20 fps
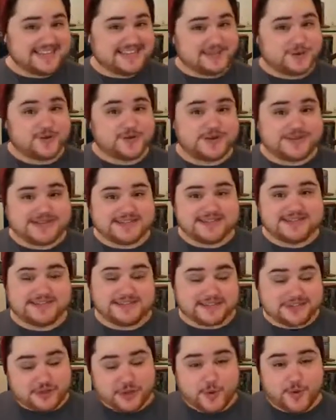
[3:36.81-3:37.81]
he's going
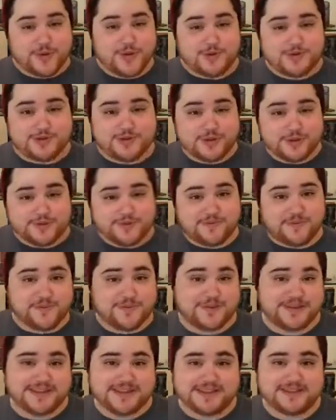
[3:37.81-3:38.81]
to toy with you
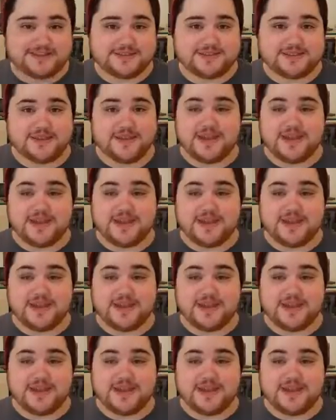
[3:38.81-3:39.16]
before he kills you.